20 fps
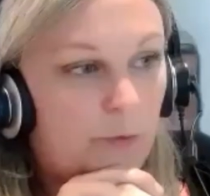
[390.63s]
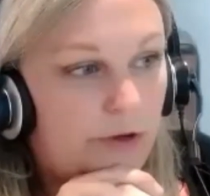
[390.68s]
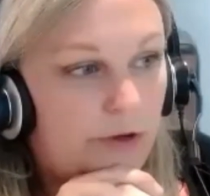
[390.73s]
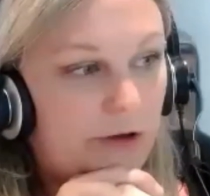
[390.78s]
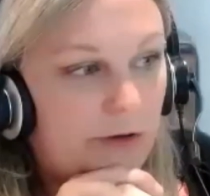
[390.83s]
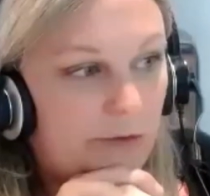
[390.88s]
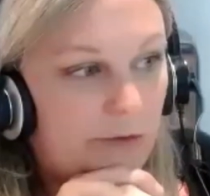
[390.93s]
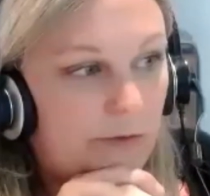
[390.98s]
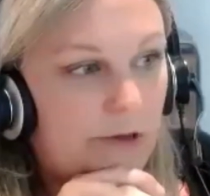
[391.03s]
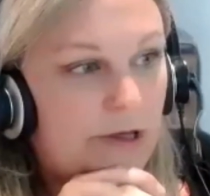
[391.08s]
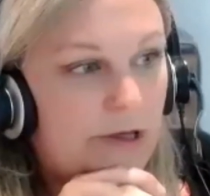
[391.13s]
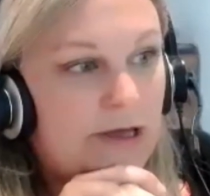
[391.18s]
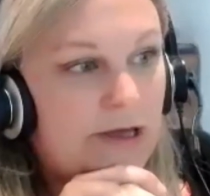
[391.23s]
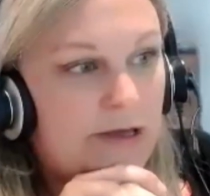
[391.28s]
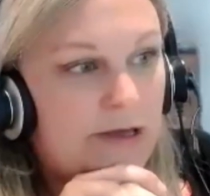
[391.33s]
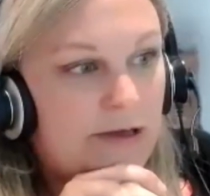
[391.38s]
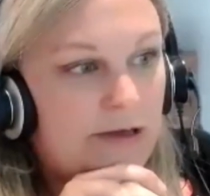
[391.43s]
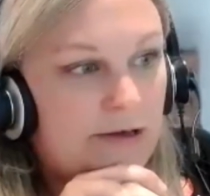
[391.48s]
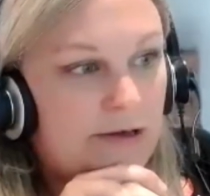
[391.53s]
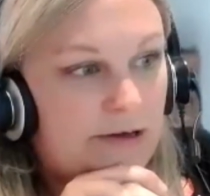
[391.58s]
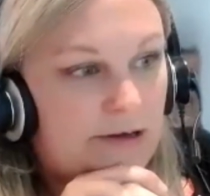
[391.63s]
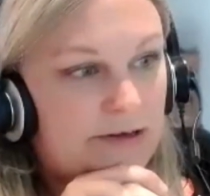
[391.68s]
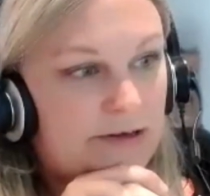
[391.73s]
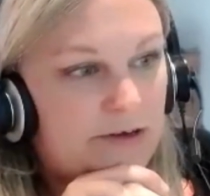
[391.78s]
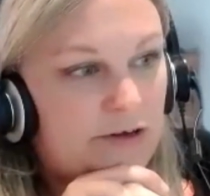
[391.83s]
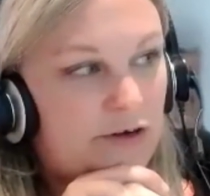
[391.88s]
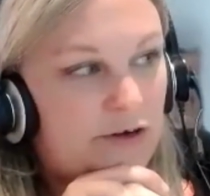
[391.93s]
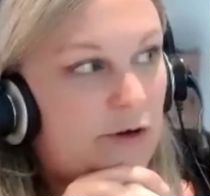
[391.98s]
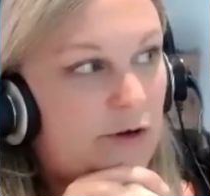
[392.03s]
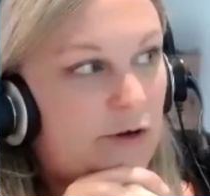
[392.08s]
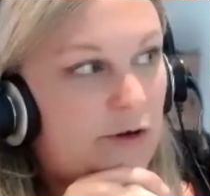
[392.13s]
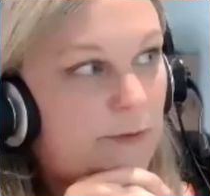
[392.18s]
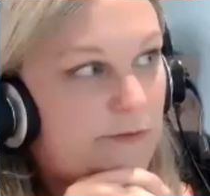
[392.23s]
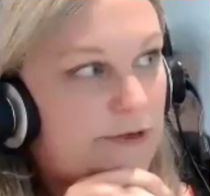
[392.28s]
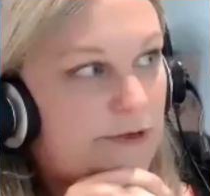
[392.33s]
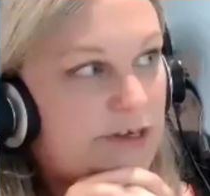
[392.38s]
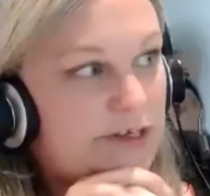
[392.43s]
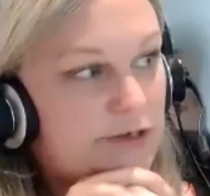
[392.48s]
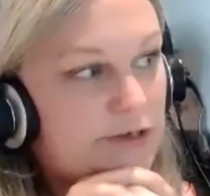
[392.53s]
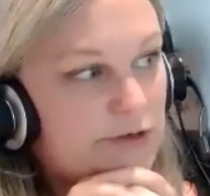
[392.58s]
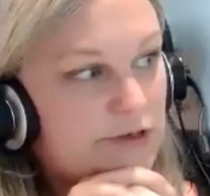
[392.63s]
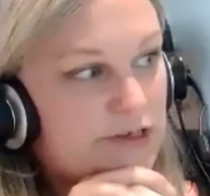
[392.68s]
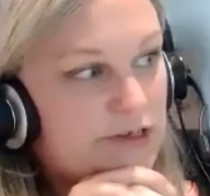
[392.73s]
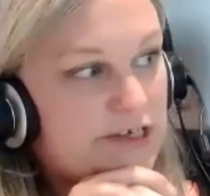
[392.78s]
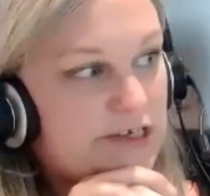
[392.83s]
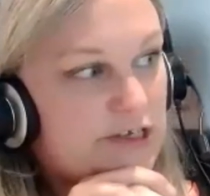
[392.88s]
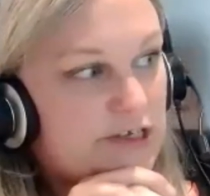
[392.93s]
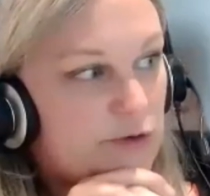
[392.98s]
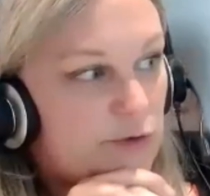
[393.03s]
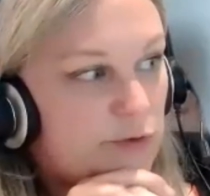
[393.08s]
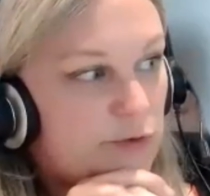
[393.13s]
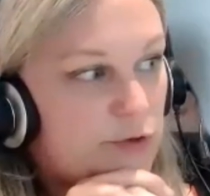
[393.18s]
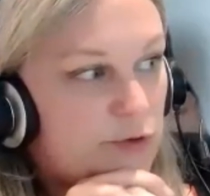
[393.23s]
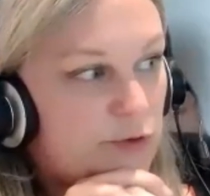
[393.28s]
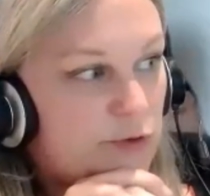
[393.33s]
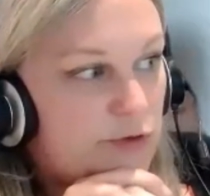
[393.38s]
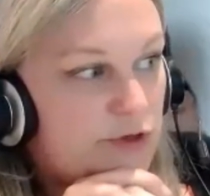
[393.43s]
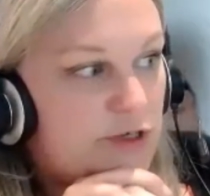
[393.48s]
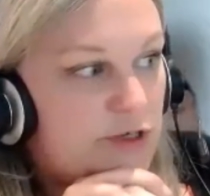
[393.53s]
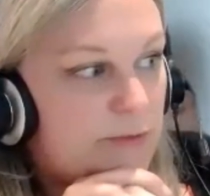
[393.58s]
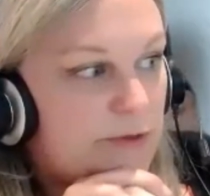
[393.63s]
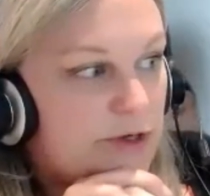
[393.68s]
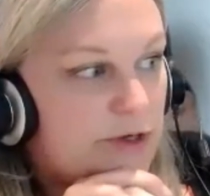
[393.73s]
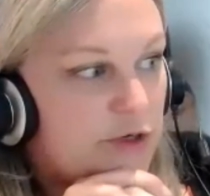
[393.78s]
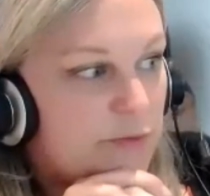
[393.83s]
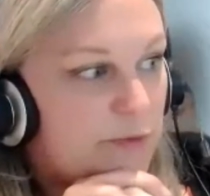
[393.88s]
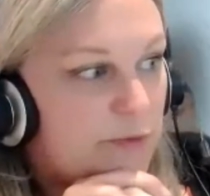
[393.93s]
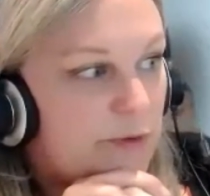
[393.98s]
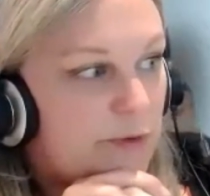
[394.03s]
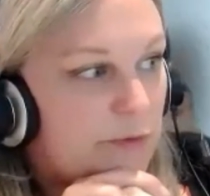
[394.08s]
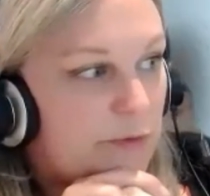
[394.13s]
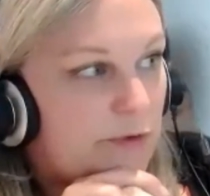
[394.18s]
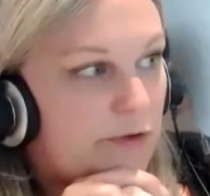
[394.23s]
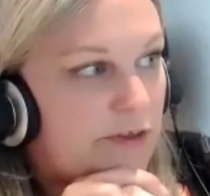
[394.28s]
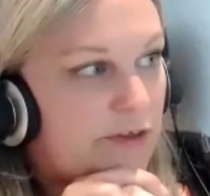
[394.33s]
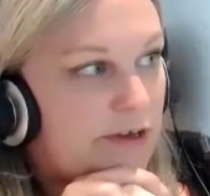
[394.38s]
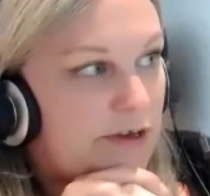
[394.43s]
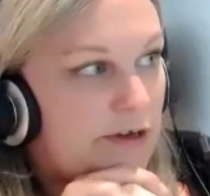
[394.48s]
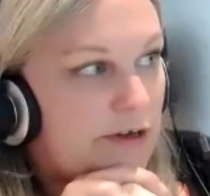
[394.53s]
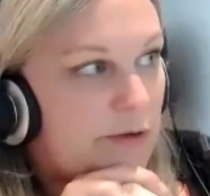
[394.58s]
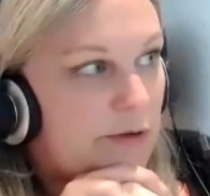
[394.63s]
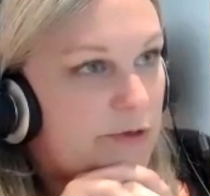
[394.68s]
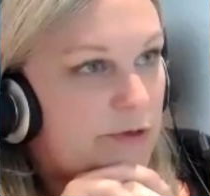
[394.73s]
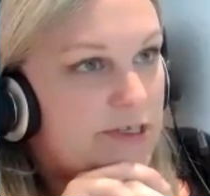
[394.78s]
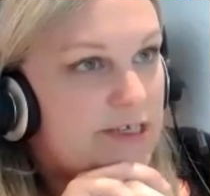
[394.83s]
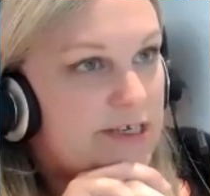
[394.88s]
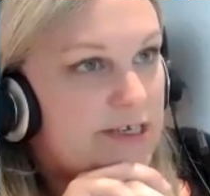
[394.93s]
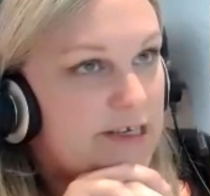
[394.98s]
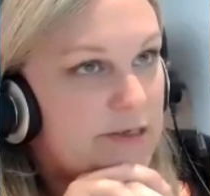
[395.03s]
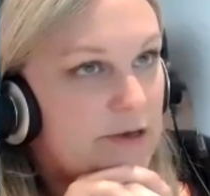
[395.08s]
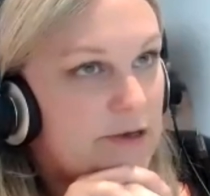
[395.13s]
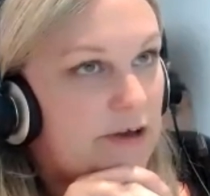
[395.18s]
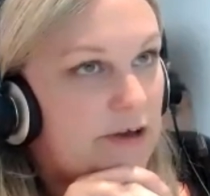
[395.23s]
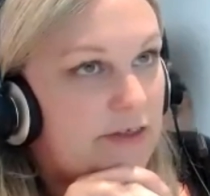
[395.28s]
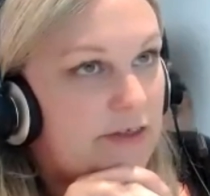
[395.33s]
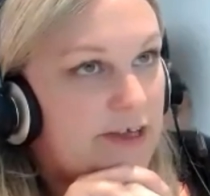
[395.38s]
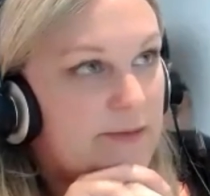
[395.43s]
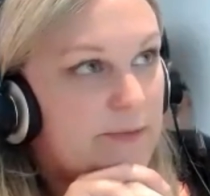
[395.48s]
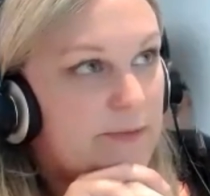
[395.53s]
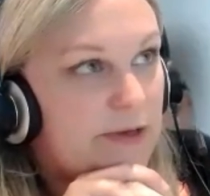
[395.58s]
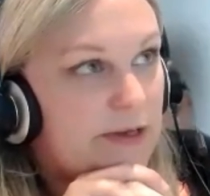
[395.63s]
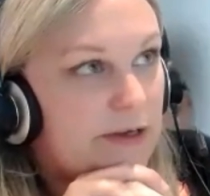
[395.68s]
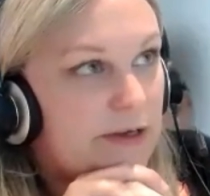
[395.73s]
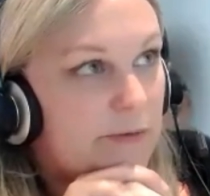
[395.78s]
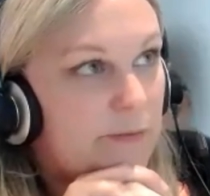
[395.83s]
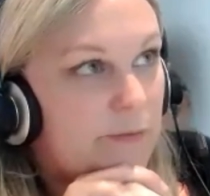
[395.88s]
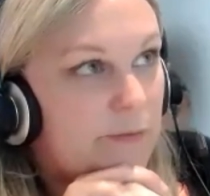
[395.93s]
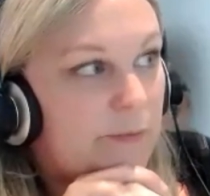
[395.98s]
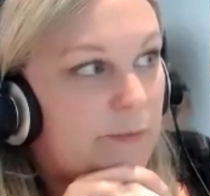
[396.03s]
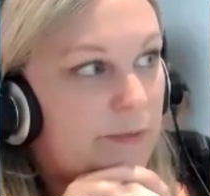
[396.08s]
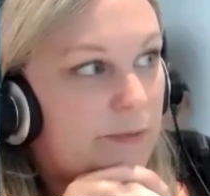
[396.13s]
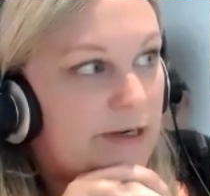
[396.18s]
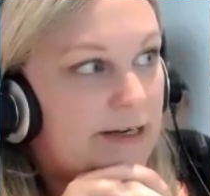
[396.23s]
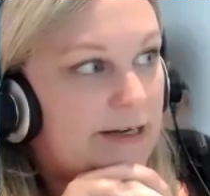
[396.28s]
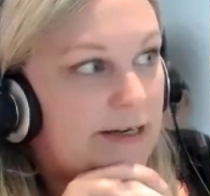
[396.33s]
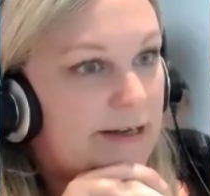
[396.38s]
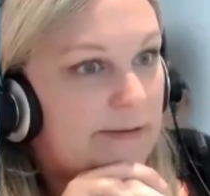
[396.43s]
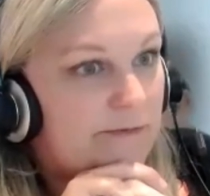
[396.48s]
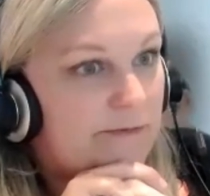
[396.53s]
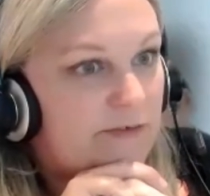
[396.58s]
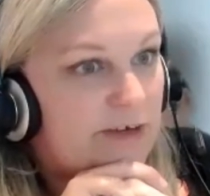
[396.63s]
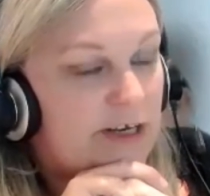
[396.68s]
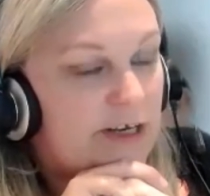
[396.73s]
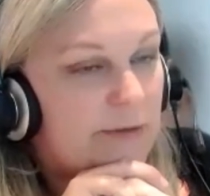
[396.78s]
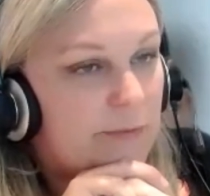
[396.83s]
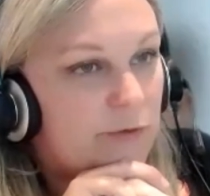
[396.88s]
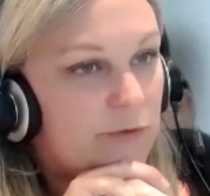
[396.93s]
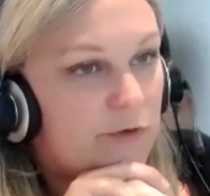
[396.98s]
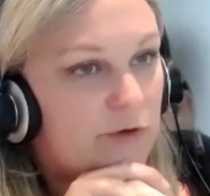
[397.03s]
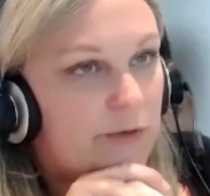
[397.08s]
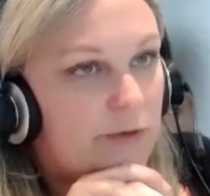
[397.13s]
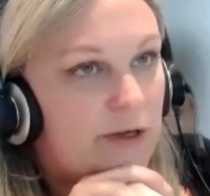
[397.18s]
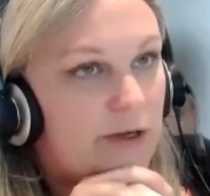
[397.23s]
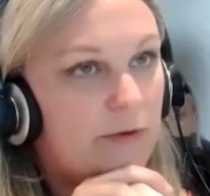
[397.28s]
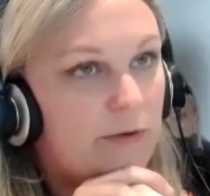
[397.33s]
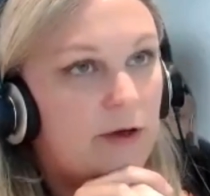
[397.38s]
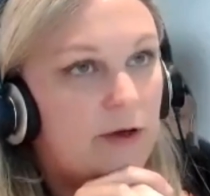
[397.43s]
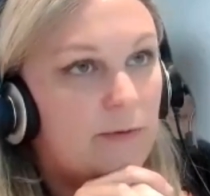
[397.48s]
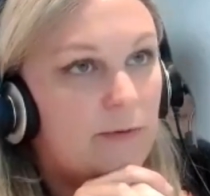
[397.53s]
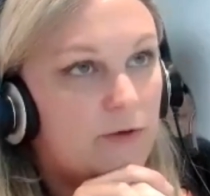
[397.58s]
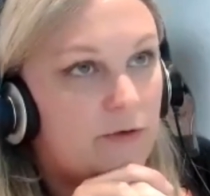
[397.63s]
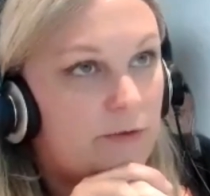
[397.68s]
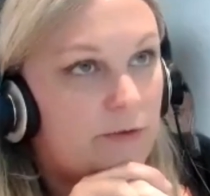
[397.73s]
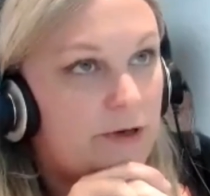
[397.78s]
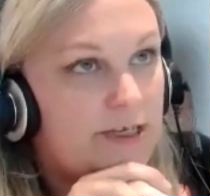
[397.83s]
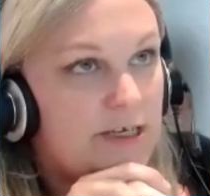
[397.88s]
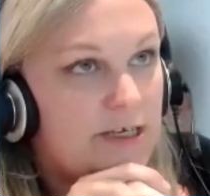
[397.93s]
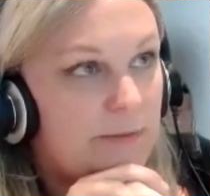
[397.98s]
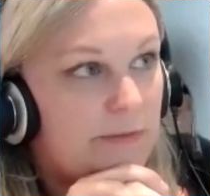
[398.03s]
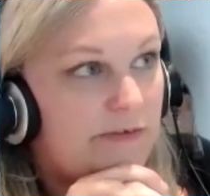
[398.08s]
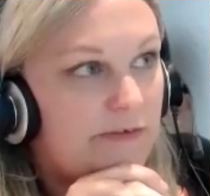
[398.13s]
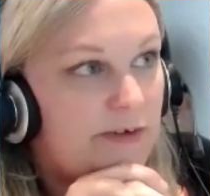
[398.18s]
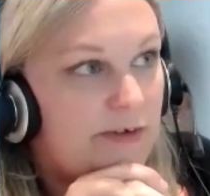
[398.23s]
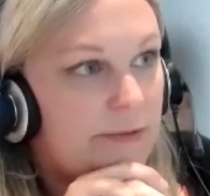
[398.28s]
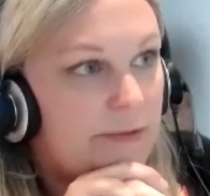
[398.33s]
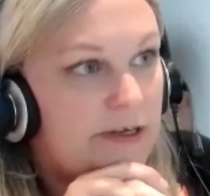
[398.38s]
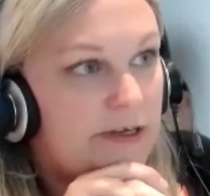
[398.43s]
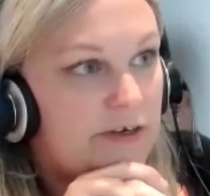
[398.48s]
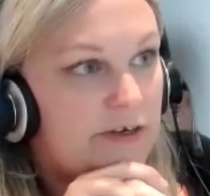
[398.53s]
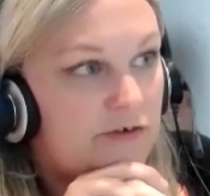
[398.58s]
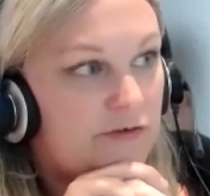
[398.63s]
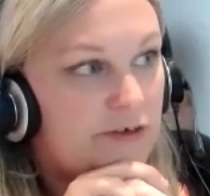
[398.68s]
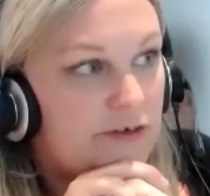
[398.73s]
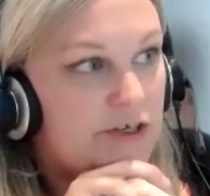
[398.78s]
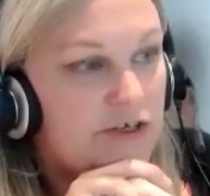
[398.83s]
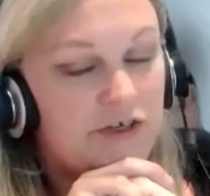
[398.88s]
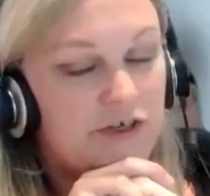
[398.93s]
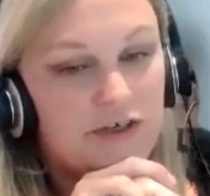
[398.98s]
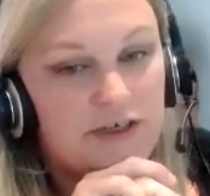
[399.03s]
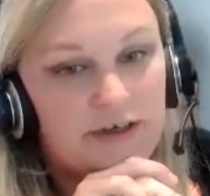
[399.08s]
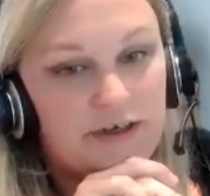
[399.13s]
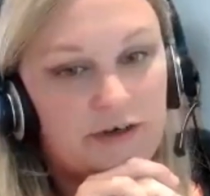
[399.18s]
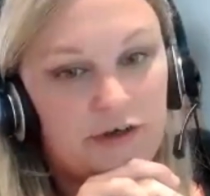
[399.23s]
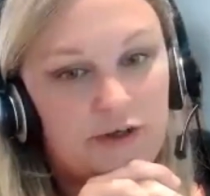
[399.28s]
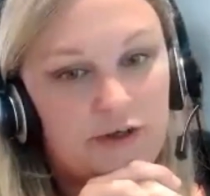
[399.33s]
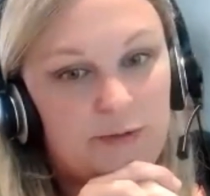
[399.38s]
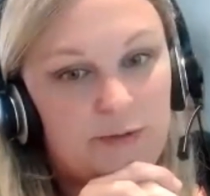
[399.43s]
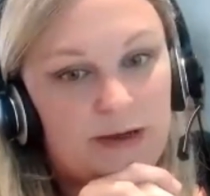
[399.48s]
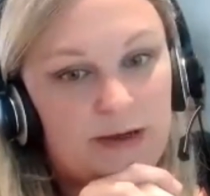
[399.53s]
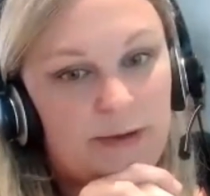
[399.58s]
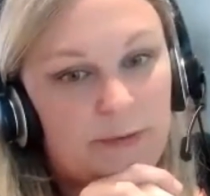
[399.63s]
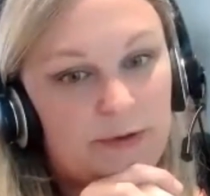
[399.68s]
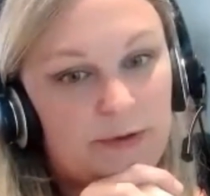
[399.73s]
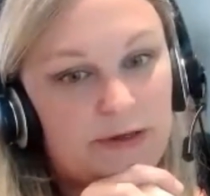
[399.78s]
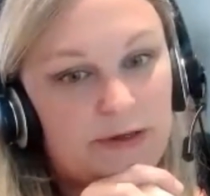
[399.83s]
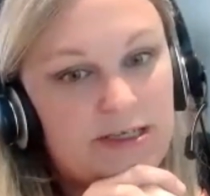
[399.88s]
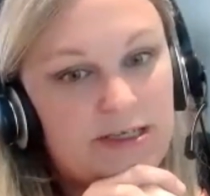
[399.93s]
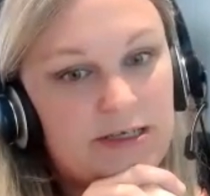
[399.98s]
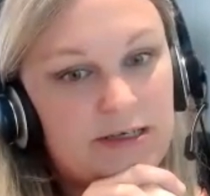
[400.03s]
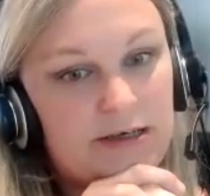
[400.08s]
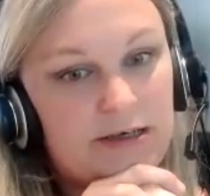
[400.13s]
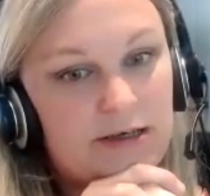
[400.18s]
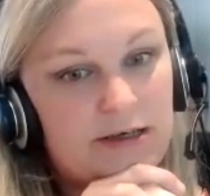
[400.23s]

well, I don't know about resources or tools so much, but one thing I would say is I think it's been completely invaluable to me when I come to write up my family history is using newspapers.